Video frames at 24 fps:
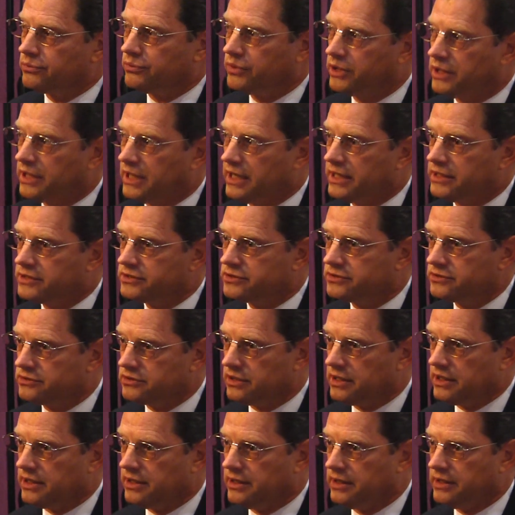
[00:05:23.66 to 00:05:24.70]
realize,
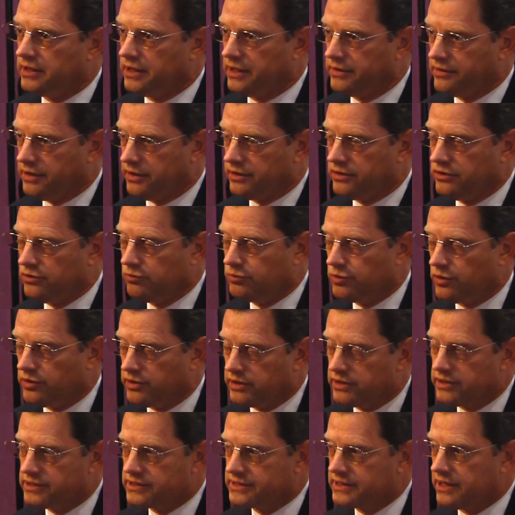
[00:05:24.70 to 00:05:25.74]
and I think you
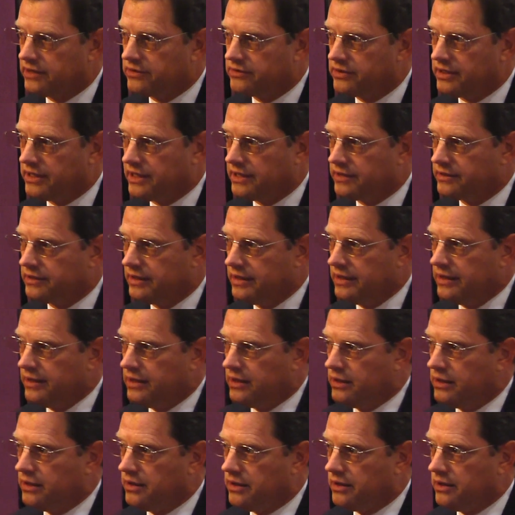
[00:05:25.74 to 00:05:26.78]
point this out, that
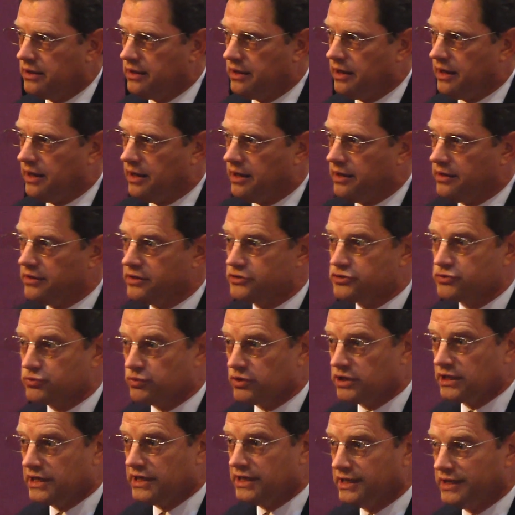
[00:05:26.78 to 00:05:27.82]

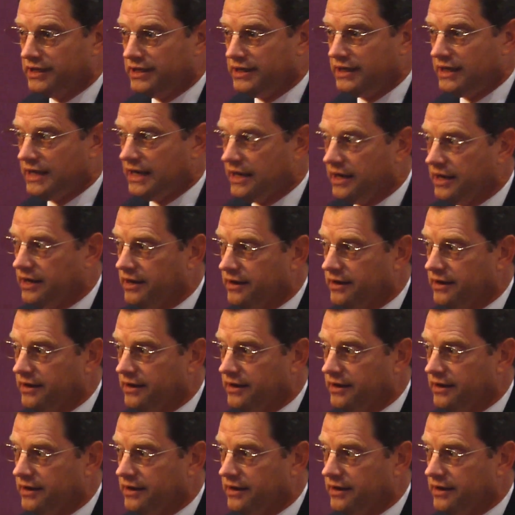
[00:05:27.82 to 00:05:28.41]
this really